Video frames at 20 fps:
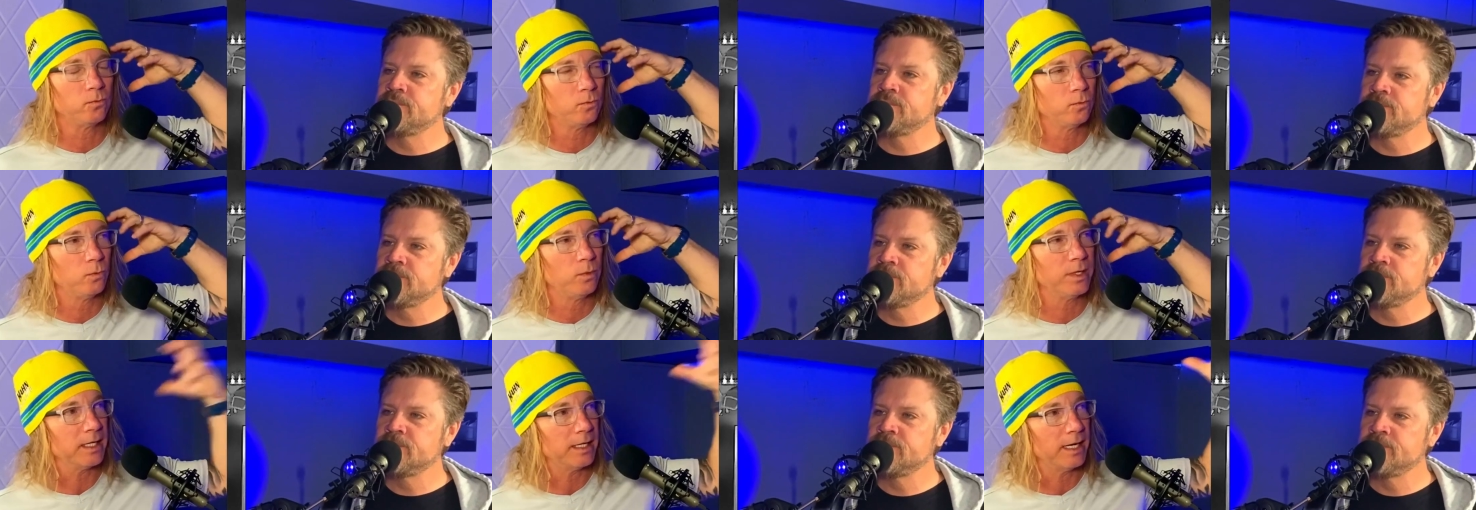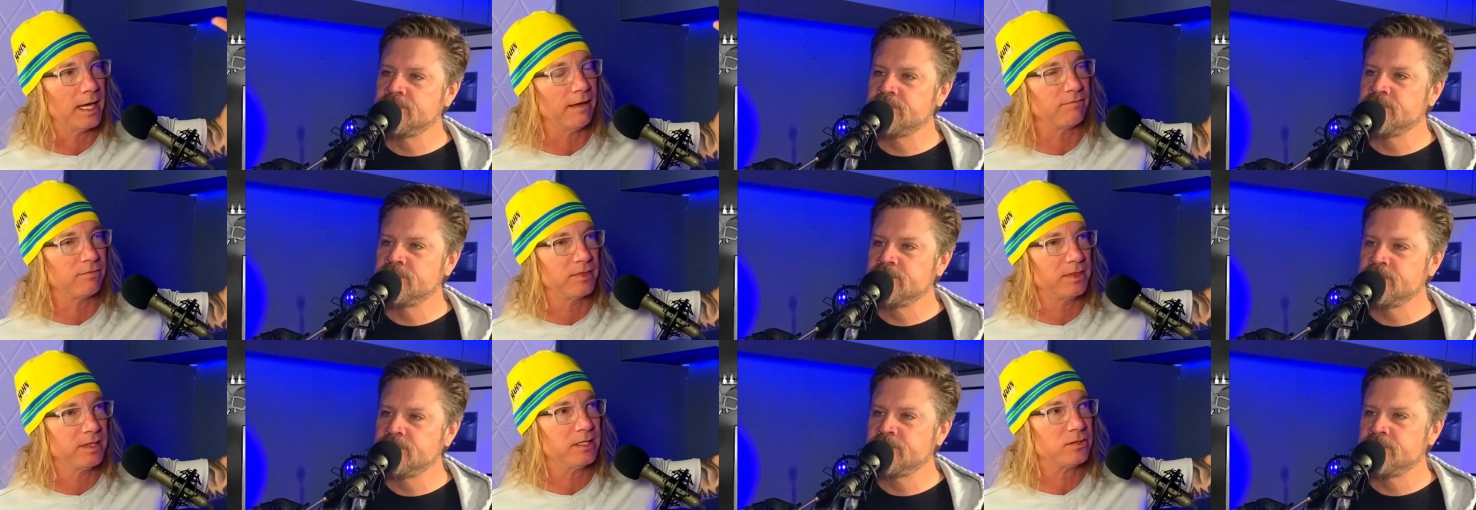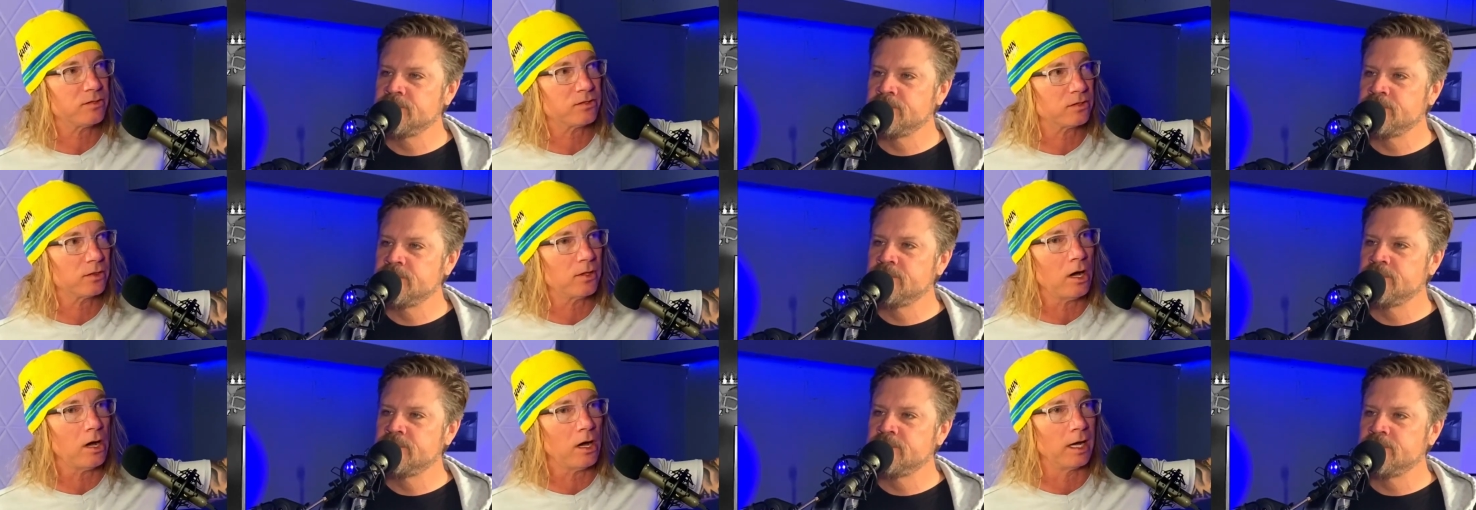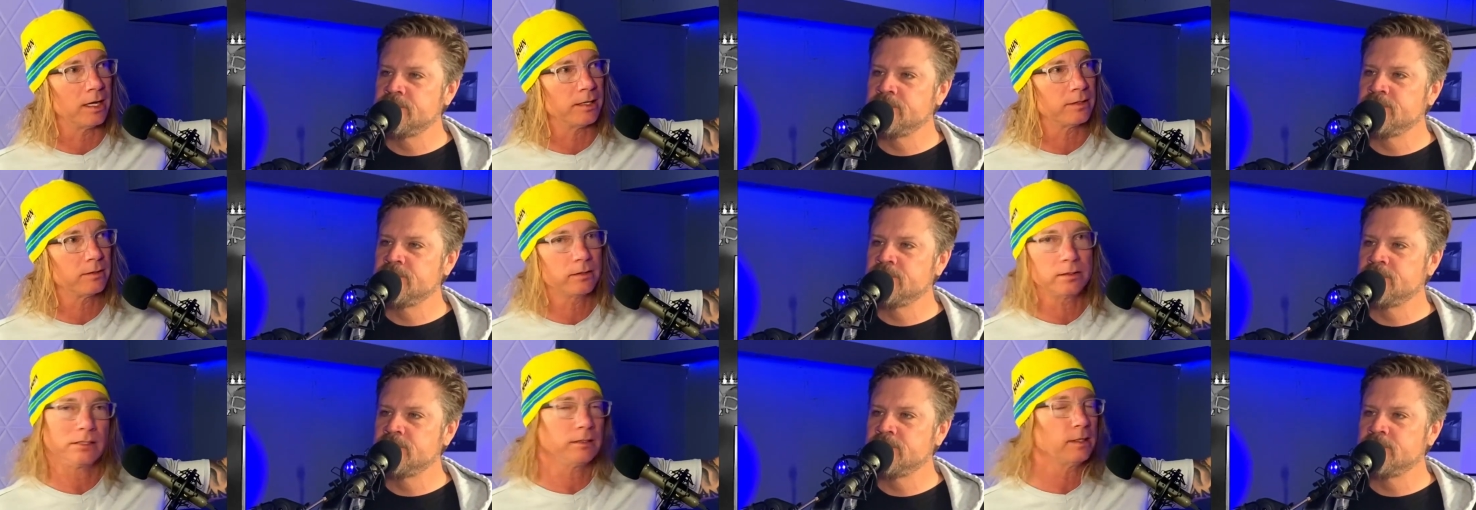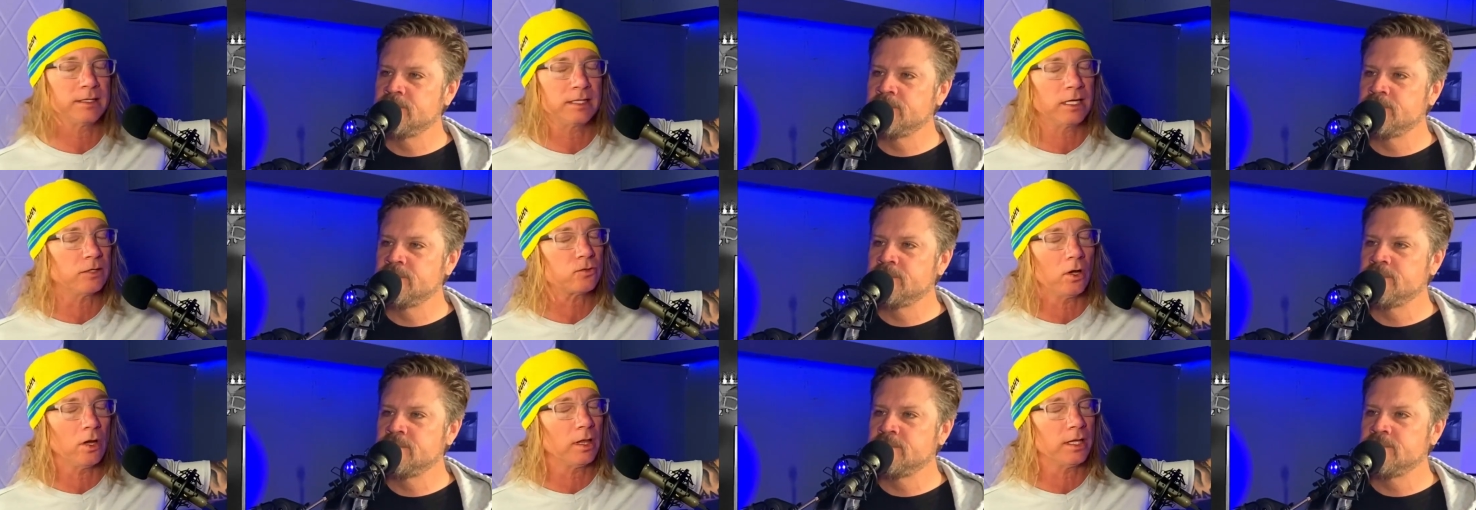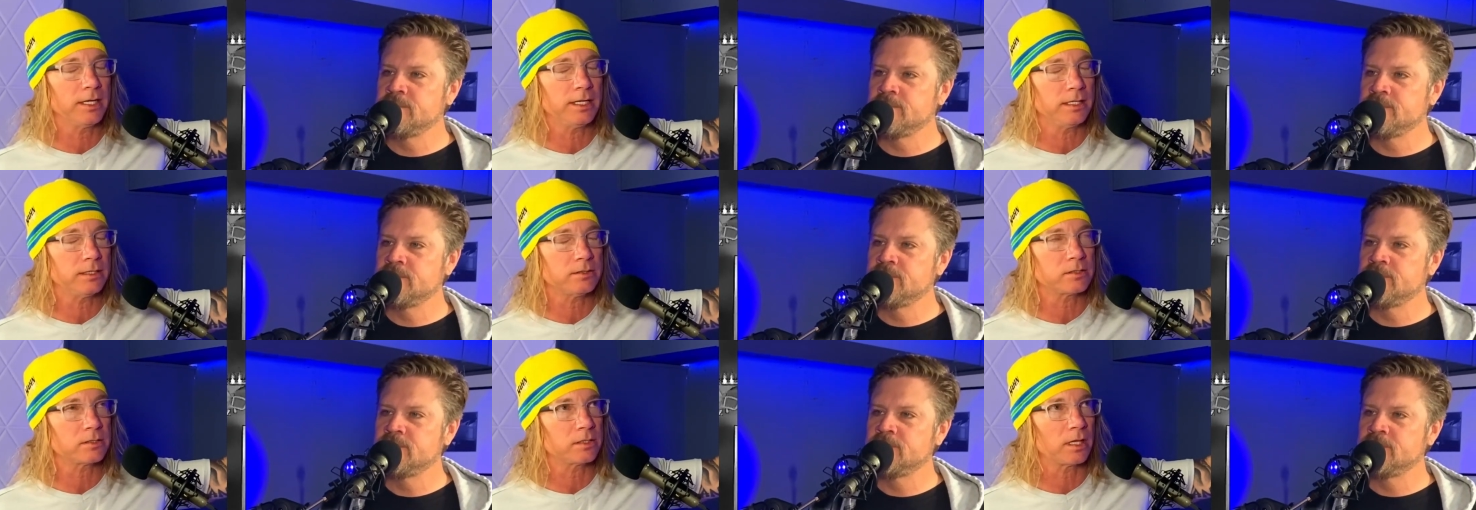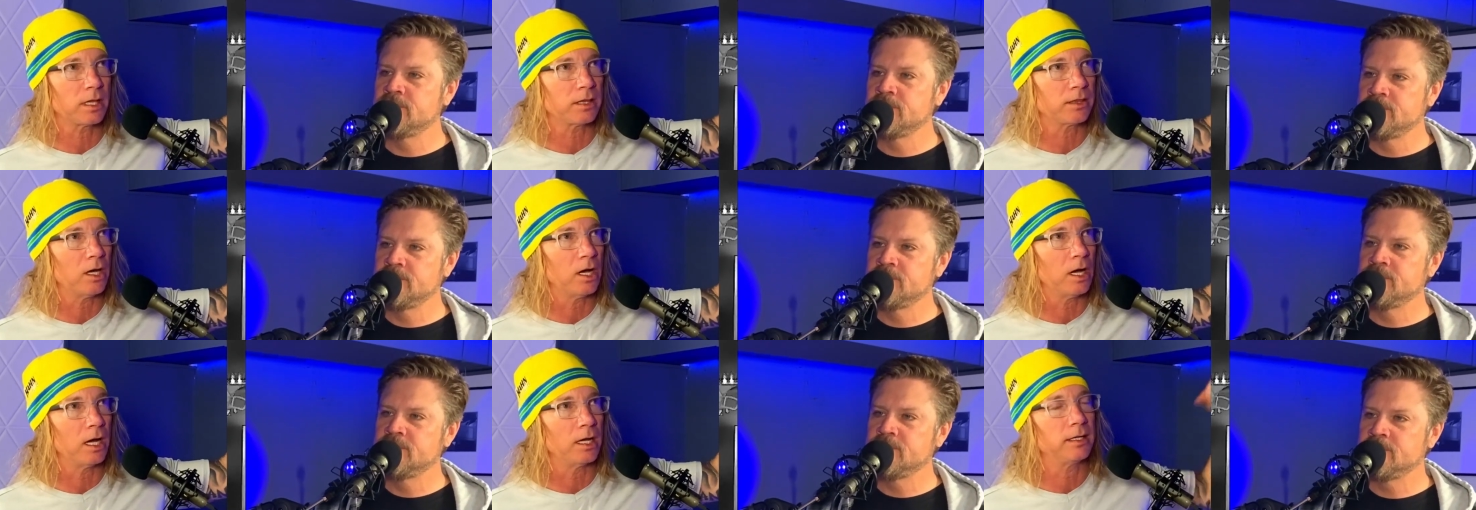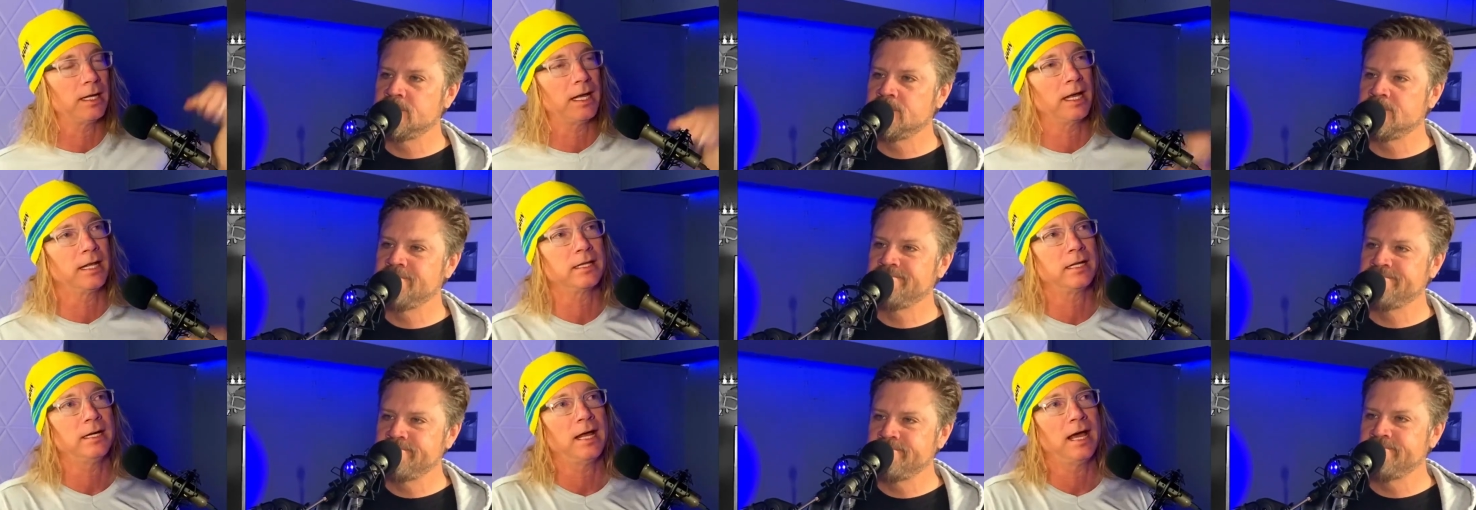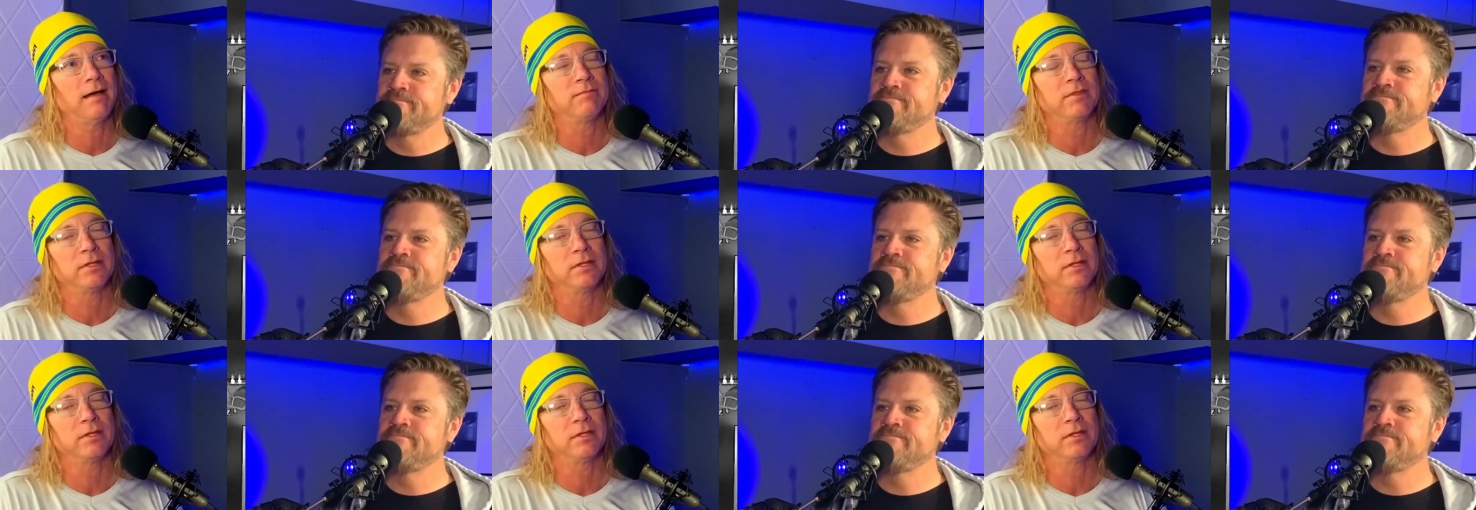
Speaker 1: we can have this thought, and that's all it is, is a thought, and then have